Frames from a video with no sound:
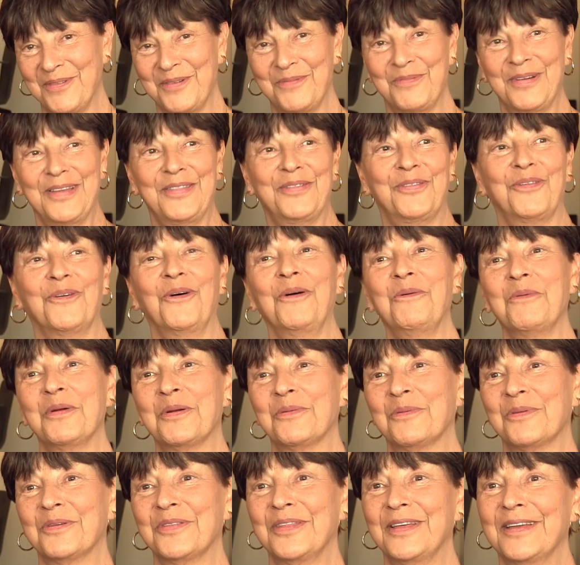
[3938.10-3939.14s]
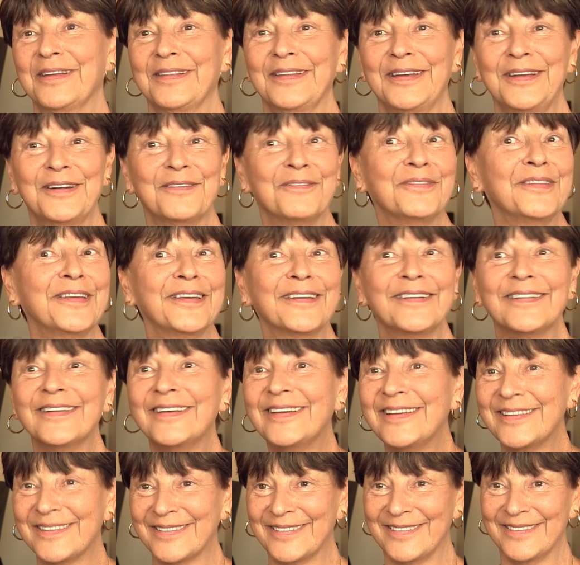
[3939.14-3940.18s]
we thought we were the elite of the
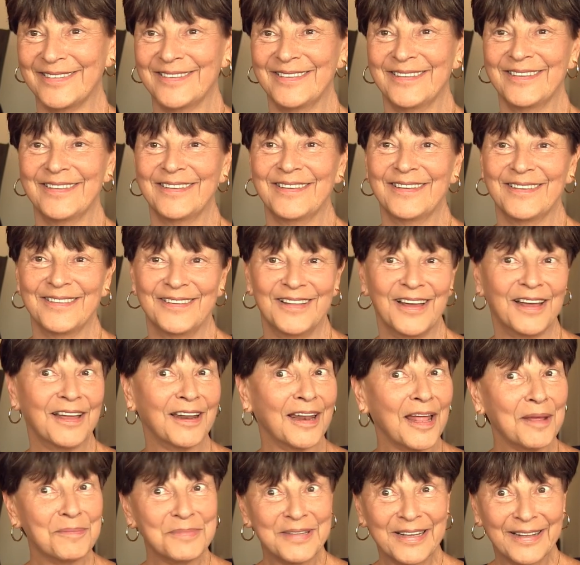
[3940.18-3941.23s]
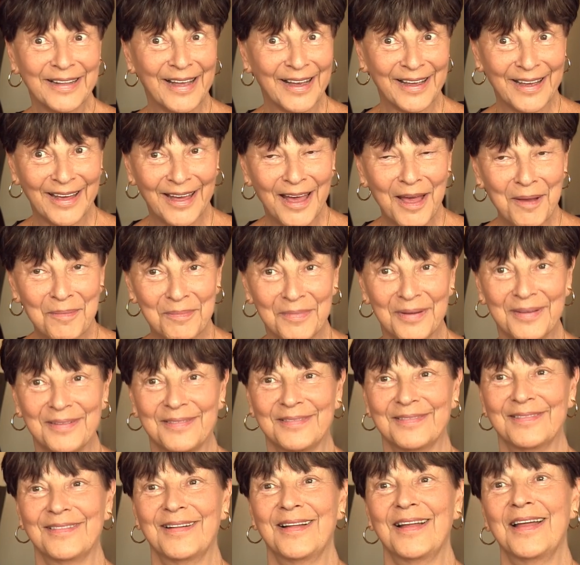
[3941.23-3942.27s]
elite, the creme de la creme,
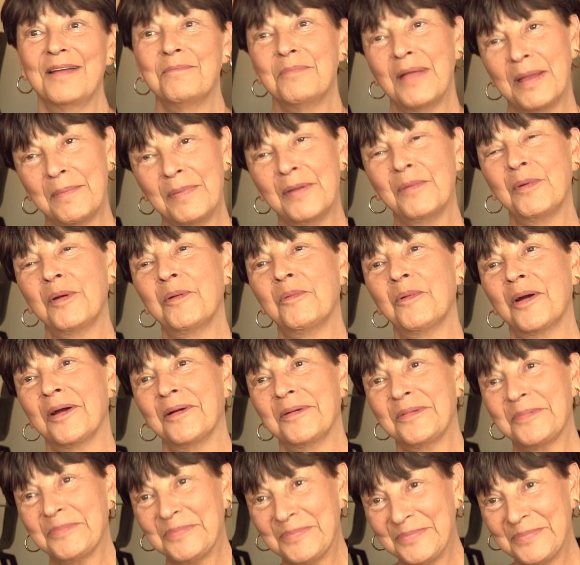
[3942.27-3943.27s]
oh. and maybe we were.